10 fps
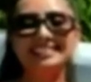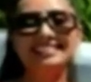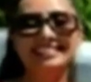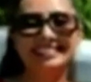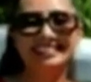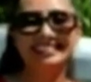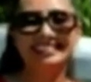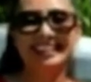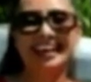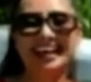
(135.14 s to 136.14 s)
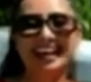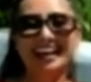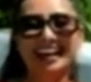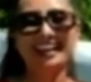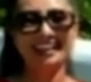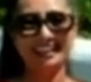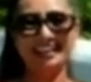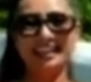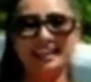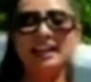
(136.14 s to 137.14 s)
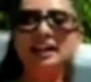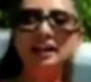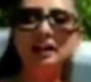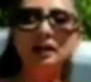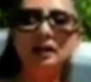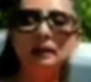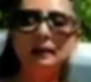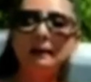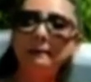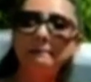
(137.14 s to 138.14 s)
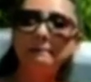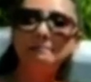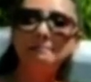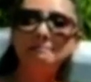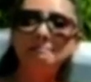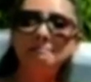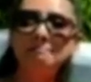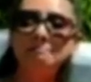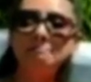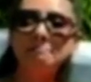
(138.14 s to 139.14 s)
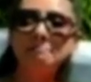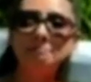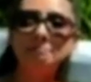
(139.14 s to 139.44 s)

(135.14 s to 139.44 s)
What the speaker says: This person isn't speaking.